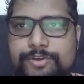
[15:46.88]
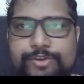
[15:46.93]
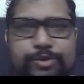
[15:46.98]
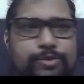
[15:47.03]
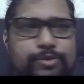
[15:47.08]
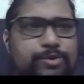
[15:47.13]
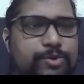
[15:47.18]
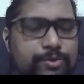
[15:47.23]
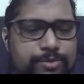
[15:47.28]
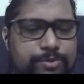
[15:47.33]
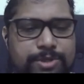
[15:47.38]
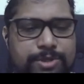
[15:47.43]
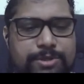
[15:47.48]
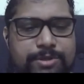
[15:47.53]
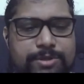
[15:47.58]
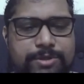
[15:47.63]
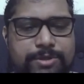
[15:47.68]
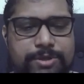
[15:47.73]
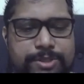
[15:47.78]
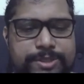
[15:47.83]
show you
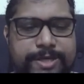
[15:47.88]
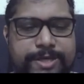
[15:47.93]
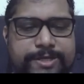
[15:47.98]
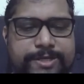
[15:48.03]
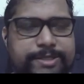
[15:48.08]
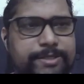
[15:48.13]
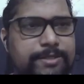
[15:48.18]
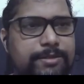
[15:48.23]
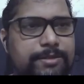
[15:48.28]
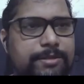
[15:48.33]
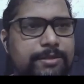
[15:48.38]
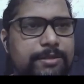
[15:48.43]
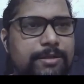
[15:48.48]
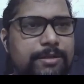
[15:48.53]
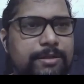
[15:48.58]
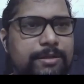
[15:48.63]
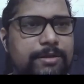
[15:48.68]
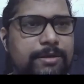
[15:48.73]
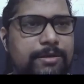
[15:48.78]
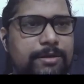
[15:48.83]
the
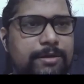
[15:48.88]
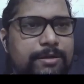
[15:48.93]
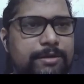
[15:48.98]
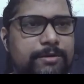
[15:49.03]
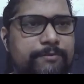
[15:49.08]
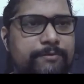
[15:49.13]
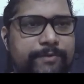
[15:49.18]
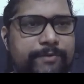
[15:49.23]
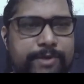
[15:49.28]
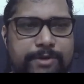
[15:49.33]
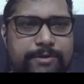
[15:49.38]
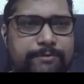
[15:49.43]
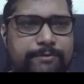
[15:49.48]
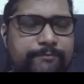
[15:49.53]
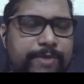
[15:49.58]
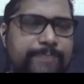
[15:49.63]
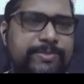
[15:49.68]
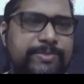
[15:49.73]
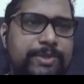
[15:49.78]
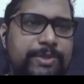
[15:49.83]
Sentinel
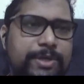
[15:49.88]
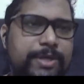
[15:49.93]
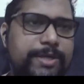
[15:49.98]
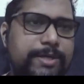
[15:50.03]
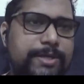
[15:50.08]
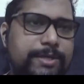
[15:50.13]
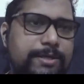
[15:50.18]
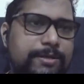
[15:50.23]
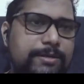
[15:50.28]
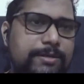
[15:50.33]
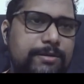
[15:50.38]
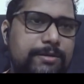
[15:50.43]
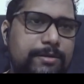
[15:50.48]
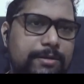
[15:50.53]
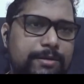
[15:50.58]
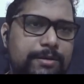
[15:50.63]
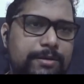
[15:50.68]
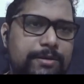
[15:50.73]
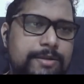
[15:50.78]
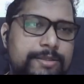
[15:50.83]
website.
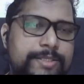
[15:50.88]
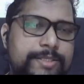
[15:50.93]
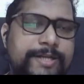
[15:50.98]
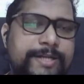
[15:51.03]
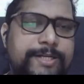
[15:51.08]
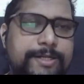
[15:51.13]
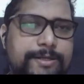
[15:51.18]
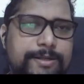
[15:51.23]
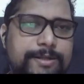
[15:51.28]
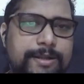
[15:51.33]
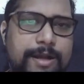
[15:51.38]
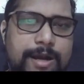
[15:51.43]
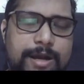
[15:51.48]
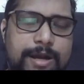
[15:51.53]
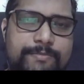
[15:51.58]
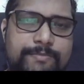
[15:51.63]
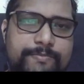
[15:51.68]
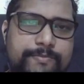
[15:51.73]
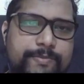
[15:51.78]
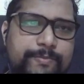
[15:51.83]

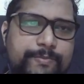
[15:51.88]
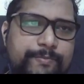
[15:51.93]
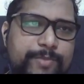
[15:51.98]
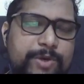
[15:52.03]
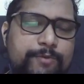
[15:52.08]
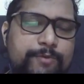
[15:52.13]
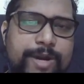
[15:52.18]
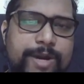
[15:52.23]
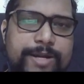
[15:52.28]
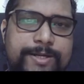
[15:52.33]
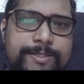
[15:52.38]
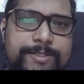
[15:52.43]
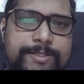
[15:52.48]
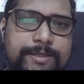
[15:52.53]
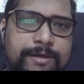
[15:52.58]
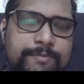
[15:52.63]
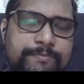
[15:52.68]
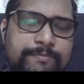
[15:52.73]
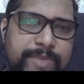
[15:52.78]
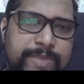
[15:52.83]
Sentinel-hub provides
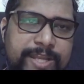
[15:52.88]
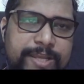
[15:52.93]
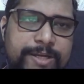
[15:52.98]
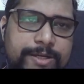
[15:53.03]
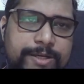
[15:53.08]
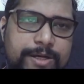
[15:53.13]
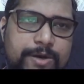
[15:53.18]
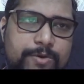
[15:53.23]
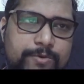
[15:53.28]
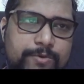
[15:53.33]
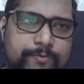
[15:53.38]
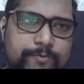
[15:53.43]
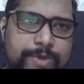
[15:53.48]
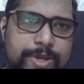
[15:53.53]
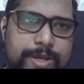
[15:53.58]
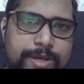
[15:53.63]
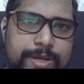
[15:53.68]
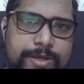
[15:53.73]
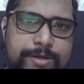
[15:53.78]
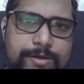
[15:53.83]
a playground
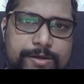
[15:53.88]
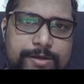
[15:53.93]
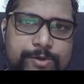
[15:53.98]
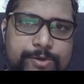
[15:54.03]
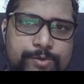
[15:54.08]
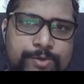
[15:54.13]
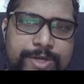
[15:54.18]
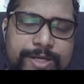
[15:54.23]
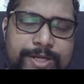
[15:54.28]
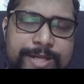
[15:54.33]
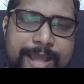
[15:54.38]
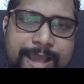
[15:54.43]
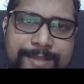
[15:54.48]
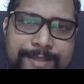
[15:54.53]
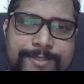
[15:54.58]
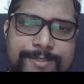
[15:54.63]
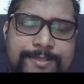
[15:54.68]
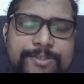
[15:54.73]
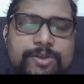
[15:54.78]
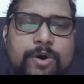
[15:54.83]
where you can
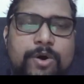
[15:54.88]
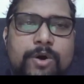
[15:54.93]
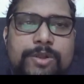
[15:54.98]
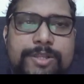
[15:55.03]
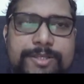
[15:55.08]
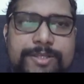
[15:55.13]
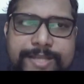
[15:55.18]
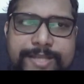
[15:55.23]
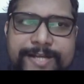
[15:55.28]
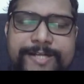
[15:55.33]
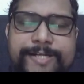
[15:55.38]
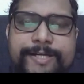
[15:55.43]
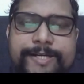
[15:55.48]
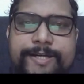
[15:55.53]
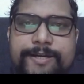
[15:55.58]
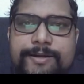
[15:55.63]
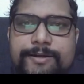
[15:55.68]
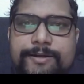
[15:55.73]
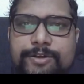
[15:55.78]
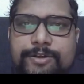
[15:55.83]
access all the
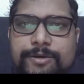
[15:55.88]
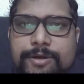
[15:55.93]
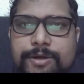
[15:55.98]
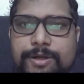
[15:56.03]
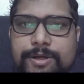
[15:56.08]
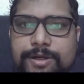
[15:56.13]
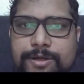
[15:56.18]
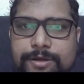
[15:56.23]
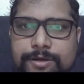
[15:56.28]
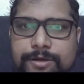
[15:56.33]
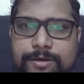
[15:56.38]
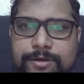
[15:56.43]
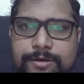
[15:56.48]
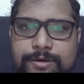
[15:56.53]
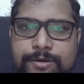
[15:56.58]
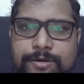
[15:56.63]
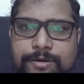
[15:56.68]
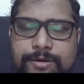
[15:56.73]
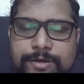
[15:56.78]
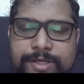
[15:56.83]
Sentinel
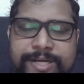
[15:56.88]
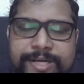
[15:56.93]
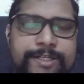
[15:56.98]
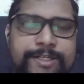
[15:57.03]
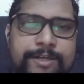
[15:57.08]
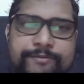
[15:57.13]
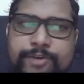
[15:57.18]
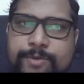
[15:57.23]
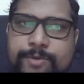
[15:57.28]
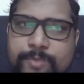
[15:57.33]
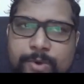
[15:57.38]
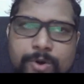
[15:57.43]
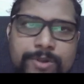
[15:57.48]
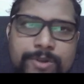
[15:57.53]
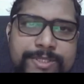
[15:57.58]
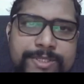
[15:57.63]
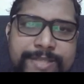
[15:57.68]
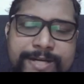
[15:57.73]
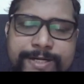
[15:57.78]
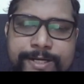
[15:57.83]
data from all
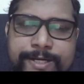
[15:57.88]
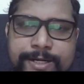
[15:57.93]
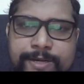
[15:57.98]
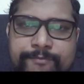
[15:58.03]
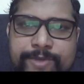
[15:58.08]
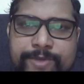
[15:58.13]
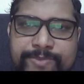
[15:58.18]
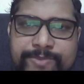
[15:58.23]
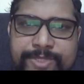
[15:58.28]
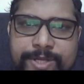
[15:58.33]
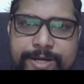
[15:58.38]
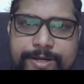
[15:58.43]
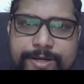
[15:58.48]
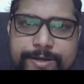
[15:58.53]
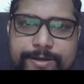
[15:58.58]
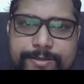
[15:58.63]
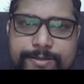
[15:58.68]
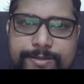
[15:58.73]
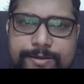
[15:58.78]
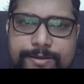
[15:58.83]
the Sentinel websites.
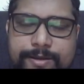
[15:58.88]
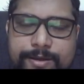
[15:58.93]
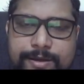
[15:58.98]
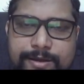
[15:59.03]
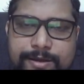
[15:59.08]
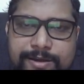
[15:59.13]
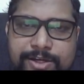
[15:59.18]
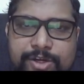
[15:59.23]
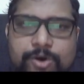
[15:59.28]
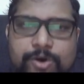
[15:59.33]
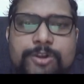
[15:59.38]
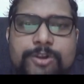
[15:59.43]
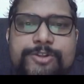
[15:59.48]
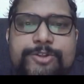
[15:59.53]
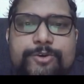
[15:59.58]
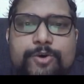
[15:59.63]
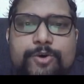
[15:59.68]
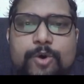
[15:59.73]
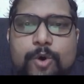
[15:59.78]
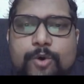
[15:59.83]
They
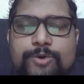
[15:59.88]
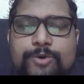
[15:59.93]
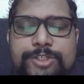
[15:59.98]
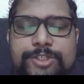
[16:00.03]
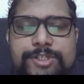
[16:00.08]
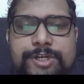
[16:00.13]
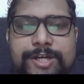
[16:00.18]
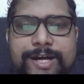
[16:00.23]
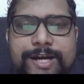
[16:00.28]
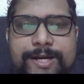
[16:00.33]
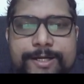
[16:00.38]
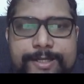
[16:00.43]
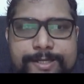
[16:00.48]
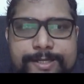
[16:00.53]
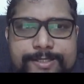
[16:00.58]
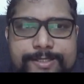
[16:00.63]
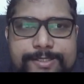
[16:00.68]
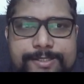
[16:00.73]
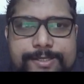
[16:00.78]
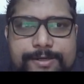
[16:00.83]
also host a
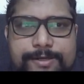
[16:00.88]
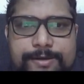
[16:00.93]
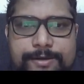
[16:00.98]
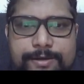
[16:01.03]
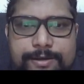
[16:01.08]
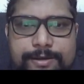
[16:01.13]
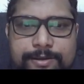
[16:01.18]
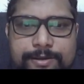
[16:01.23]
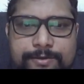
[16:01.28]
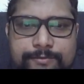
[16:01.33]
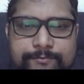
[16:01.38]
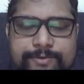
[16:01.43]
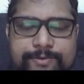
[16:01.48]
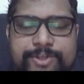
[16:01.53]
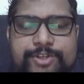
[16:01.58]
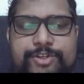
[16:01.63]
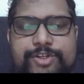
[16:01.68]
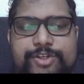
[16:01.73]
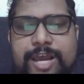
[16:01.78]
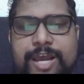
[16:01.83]
contest,
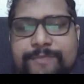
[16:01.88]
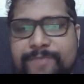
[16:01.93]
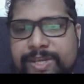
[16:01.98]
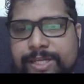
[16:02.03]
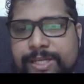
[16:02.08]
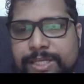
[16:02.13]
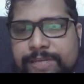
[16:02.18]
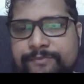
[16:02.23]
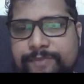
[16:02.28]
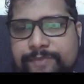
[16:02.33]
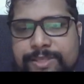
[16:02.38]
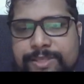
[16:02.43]
which I believe